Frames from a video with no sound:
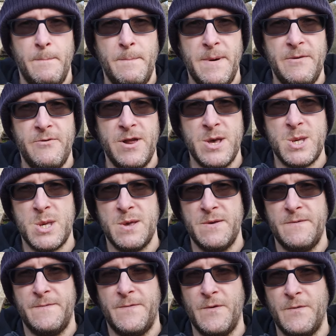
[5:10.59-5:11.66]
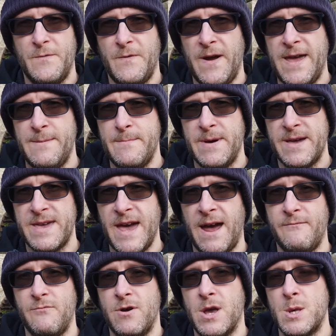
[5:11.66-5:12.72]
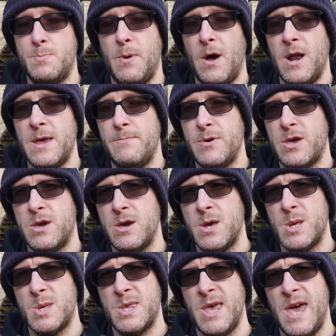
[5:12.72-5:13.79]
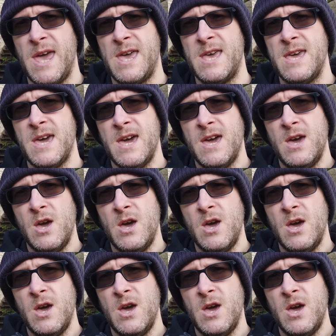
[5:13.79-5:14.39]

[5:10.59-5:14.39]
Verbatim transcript: mirrorless full-frame cameras, partly because they